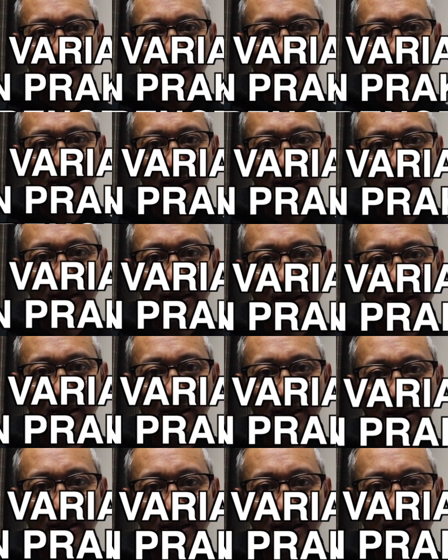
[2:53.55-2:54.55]

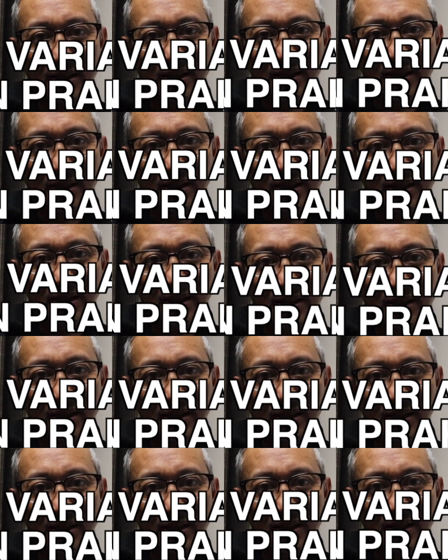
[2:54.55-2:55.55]

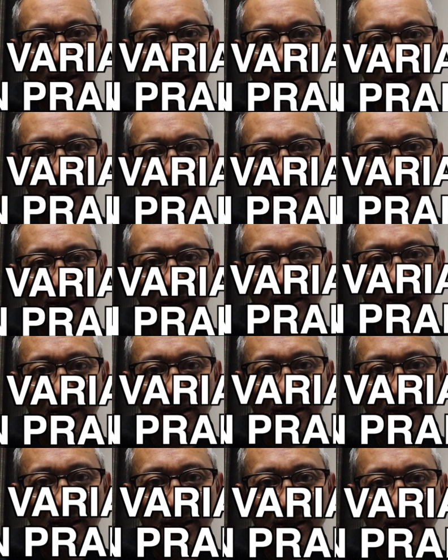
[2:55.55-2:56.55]
[no speech]